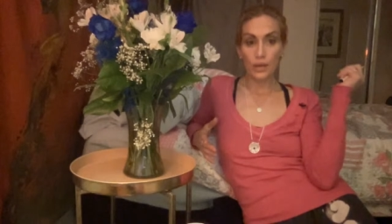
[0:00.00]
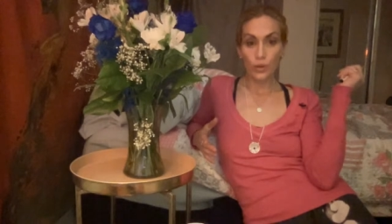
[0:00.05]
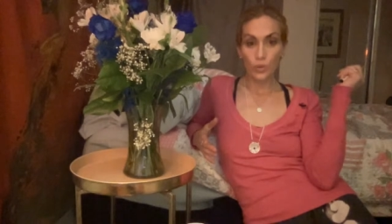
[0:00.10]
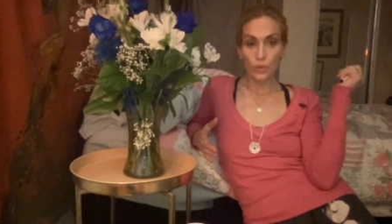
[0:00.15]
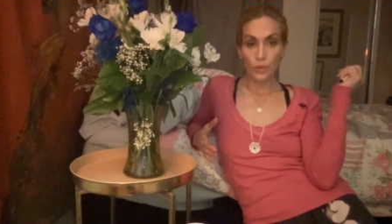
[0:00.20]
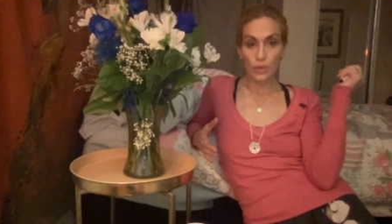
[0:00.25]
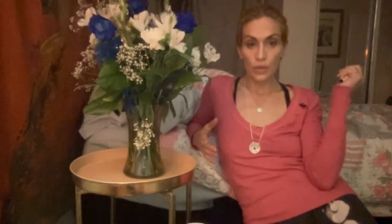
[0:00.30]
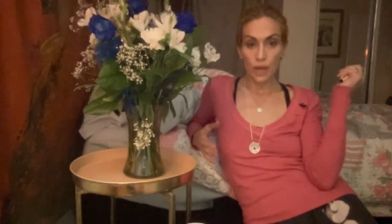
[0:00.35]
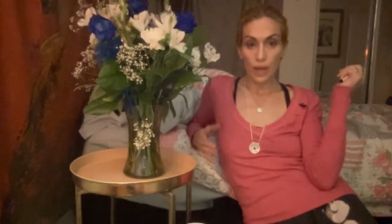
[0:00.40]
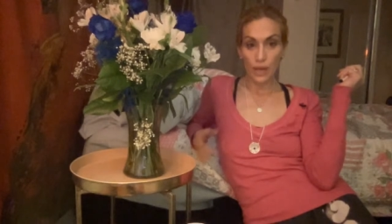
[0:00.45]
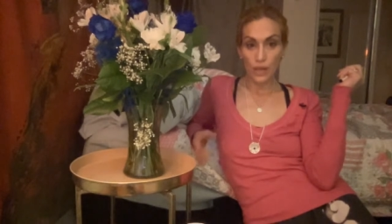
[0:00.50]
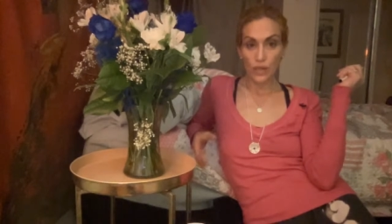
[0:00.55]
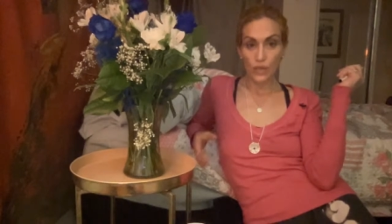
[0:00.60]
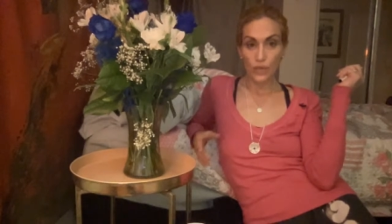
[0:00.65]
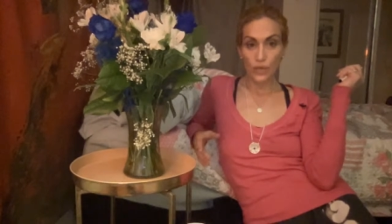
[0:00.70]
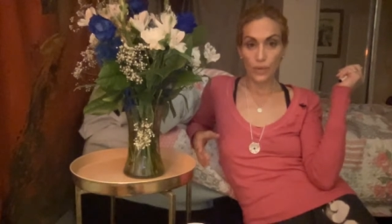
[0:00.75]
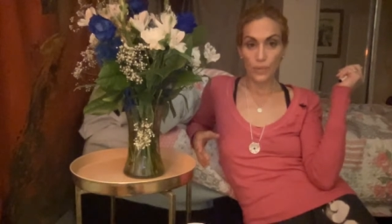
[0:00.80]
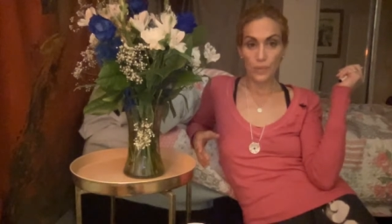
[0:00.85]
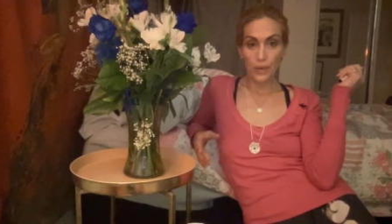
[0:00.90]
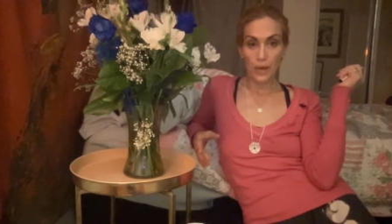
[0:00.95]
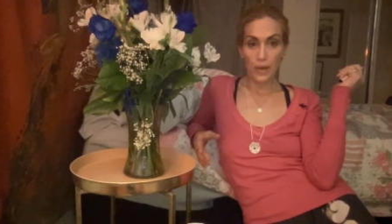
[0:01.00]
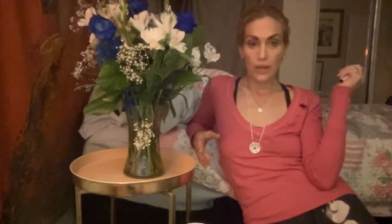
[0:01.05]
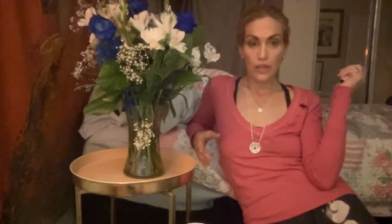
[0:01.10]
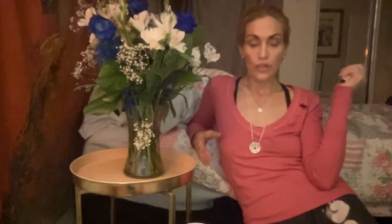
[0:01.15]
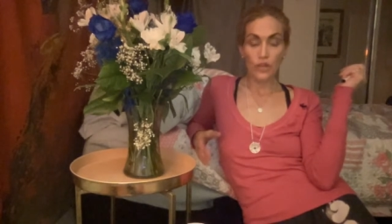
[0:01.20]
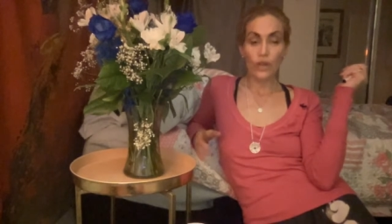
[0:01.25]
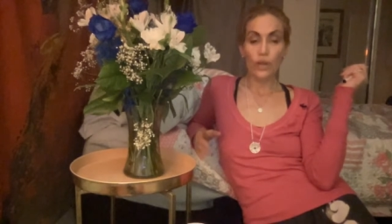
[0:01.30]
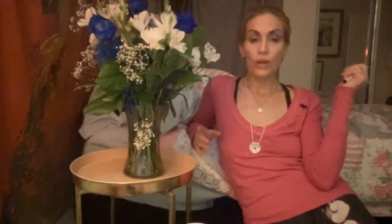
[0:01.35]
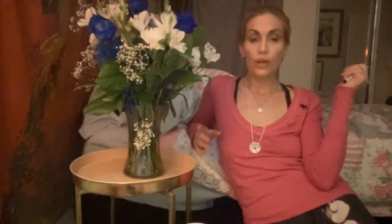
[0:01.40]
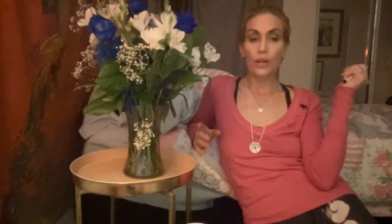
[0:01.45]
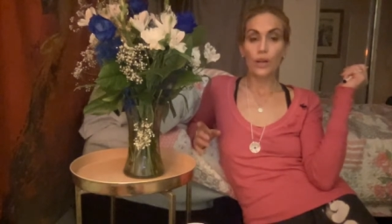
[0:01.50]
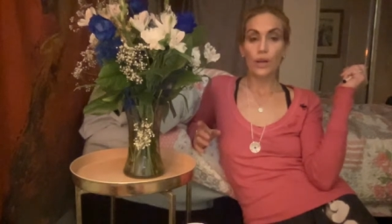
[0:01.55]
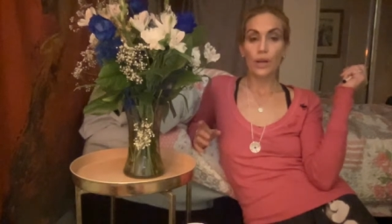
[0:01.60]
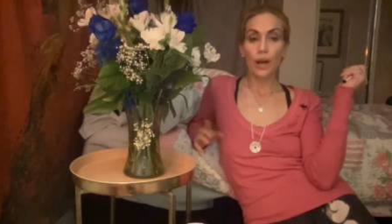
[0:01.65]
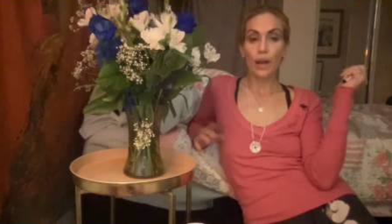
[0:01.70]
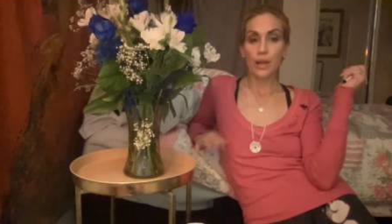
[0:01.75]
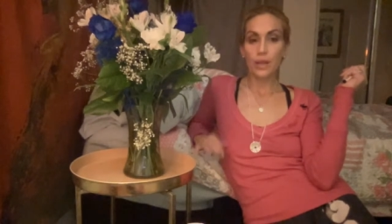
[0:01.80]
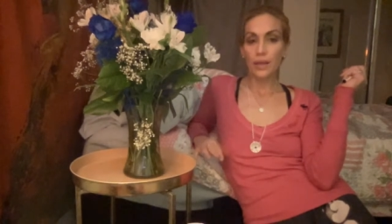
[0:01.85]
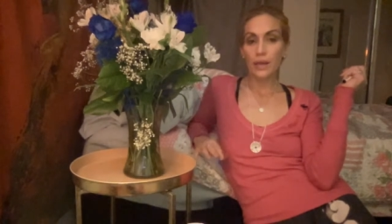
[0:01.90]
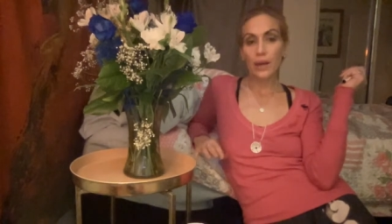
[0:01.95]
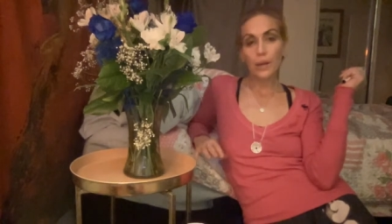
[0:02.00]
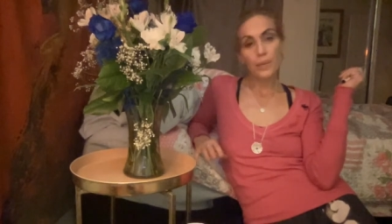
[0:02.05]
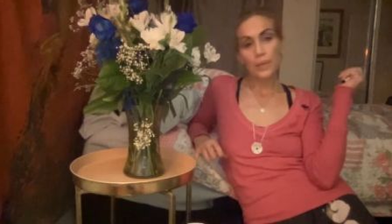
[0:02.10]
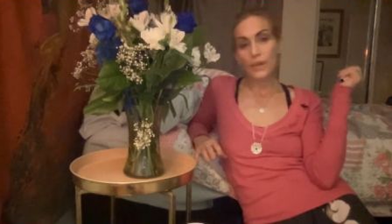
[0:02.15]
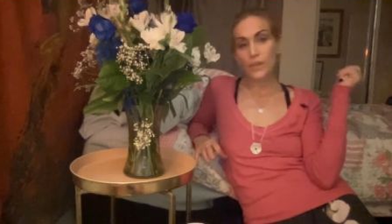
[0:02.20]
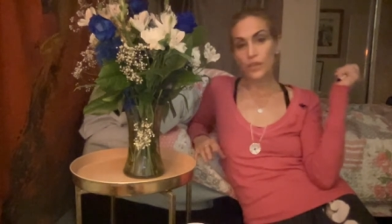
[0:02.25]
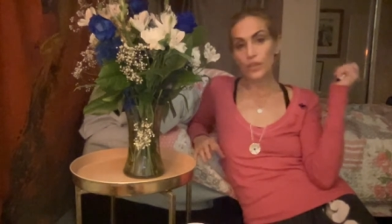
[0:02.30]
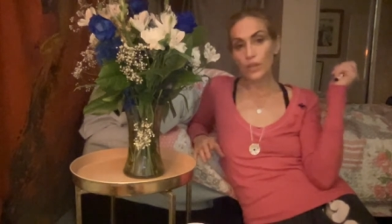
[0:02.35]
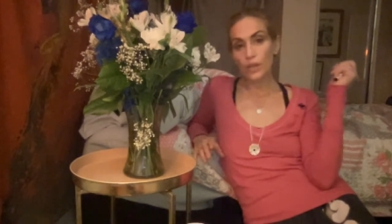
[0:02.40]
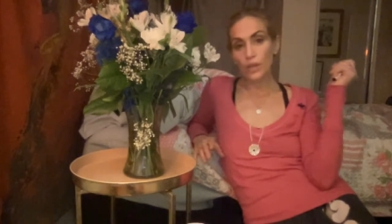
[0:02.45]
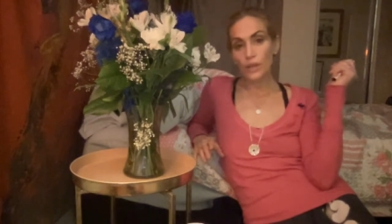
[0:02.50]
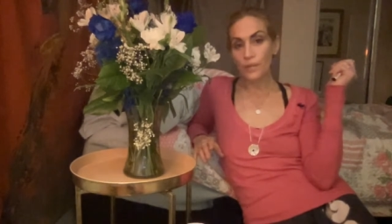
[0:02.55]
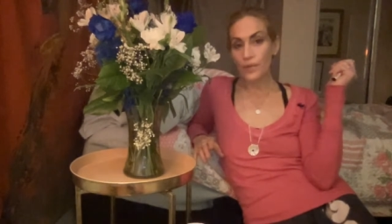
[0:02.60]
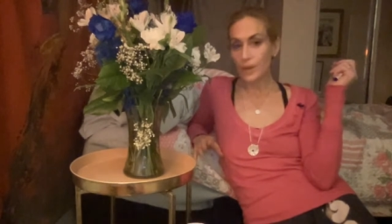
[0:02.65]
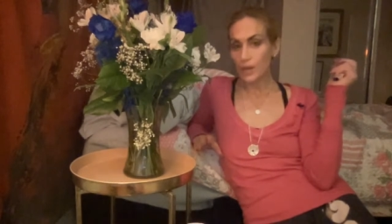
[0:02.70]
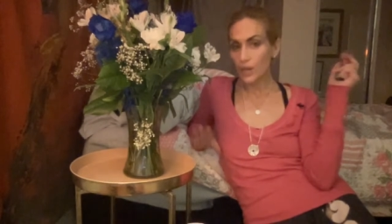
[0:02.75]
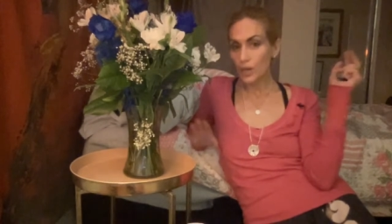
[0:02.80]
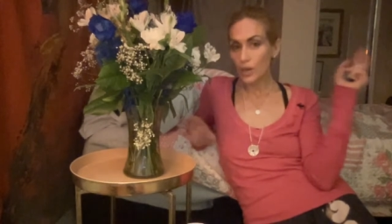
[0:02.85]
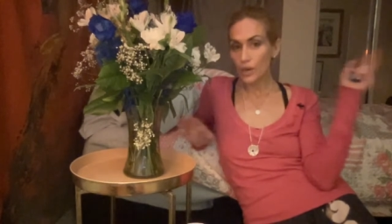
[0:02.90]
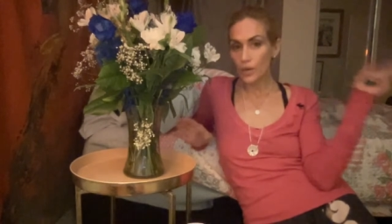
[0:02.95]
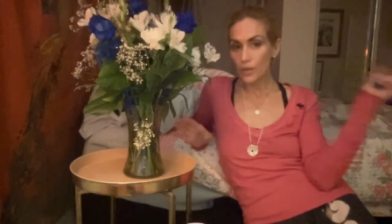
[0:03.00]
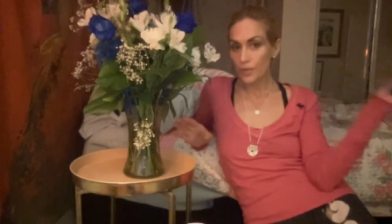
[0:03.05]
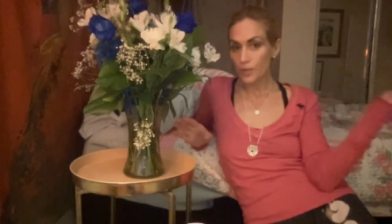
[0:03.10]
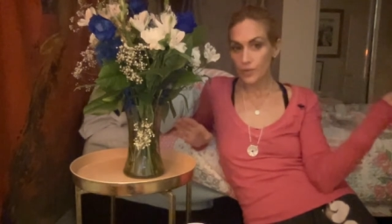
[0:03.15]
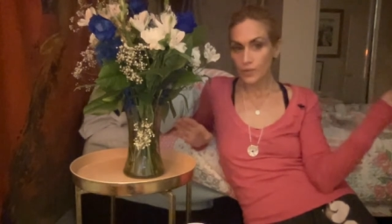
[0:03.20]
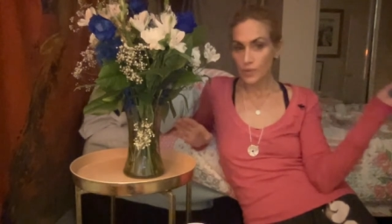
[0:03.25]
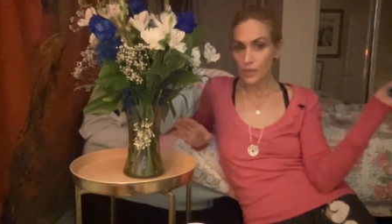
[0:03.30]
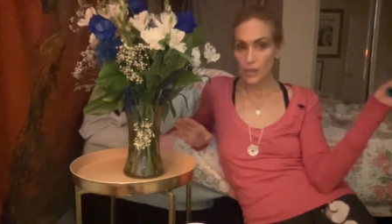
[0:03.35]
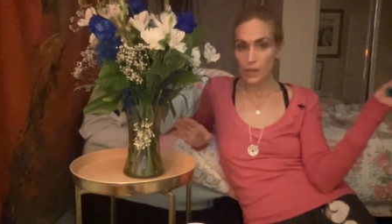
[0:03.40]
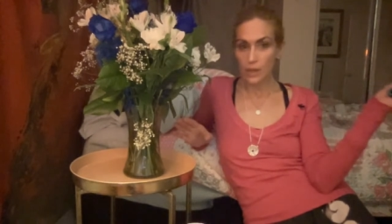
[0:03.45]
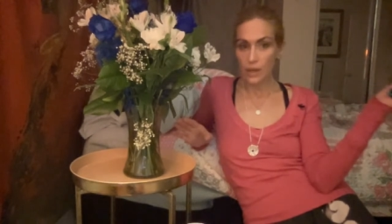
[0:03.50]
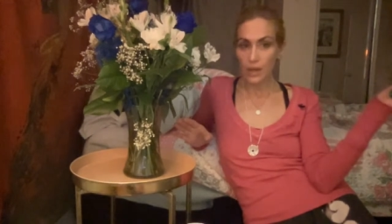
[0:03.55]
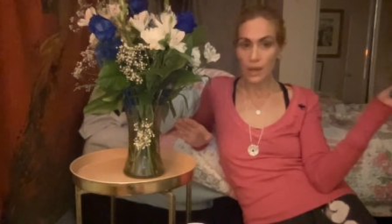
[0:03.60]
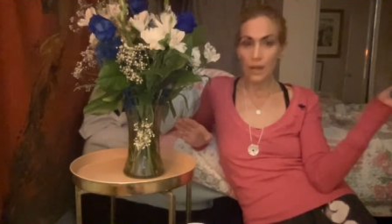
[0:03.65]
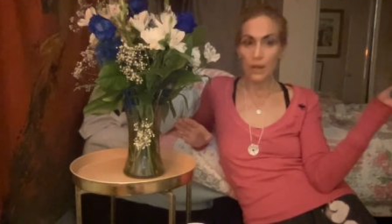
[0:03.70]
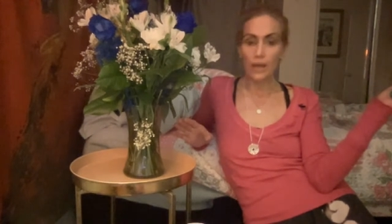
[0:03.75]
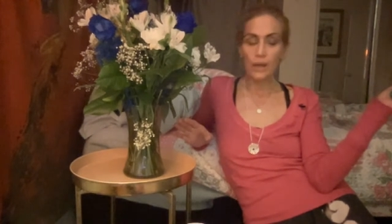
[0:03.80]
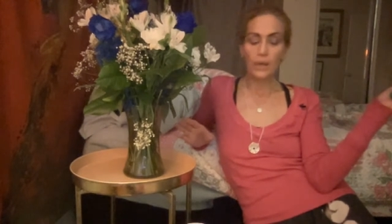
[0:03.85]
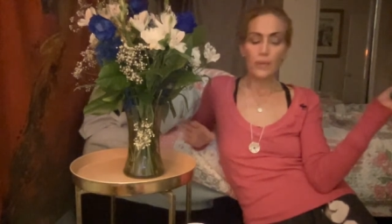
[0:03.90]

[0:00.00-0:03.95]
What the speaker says: who was a hedge fund manager. I think I mentioned in a video, if you've seen it,